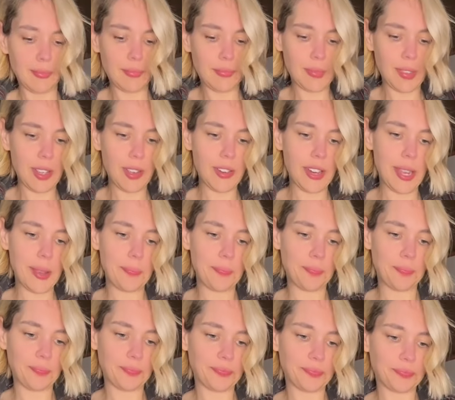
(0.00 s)
All right.
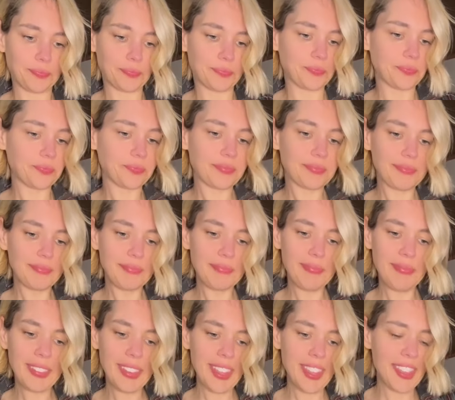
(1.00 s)

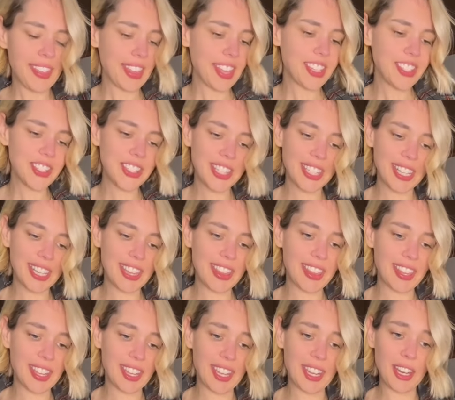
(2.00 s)
That's just going to
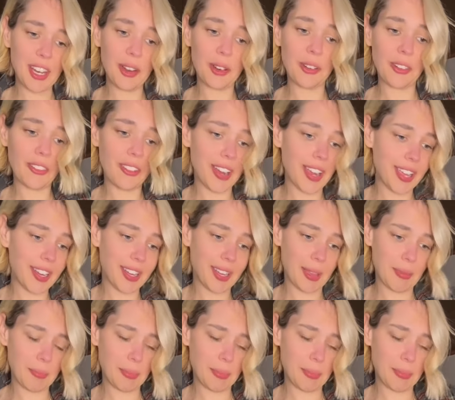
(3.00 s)
thicken right up.